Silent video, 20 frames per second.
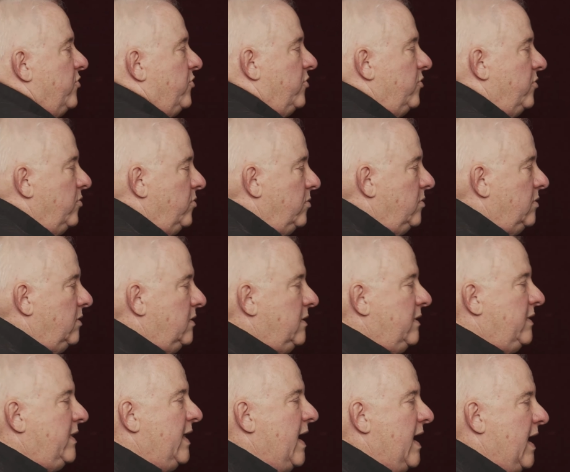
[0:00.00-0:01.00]
to
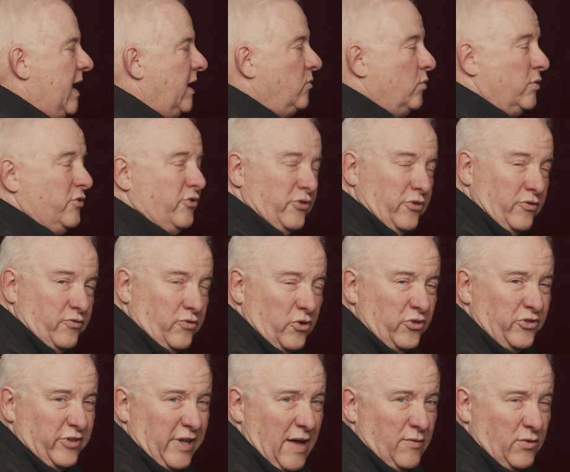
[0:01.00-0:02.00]
that, which is a
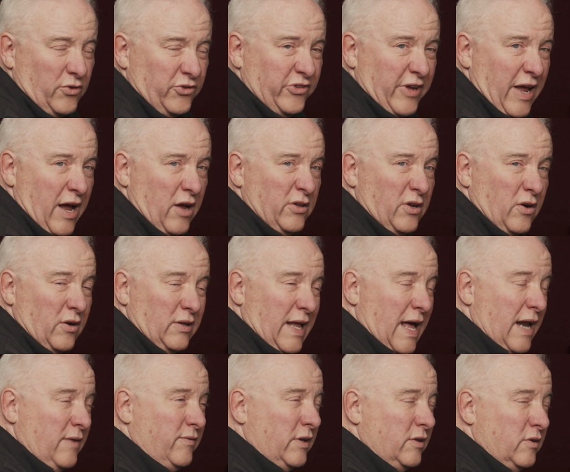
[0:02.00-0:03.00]
first level sound, there are a
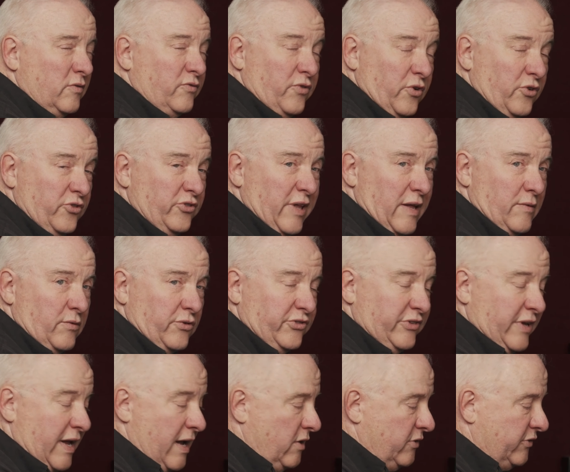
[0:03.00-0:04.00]
lot of other first level
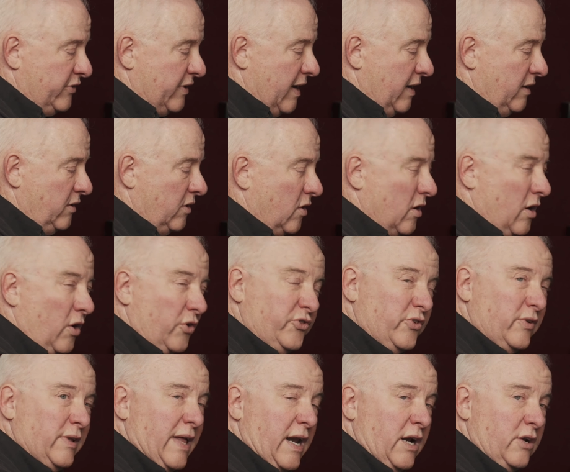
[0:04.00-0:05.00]
sounds, and there are
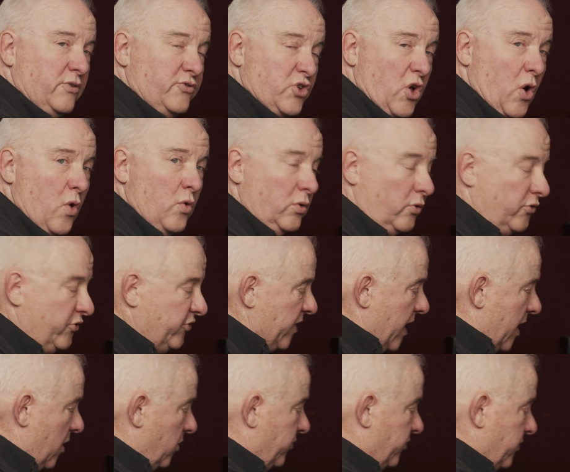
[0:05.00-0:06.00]
also a lot of tonal
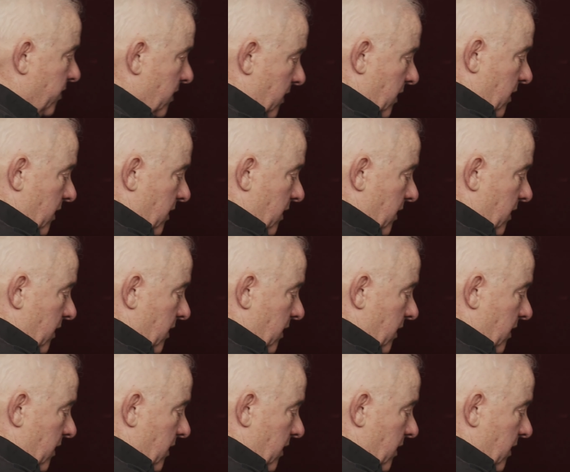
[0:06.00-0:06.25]
sounds.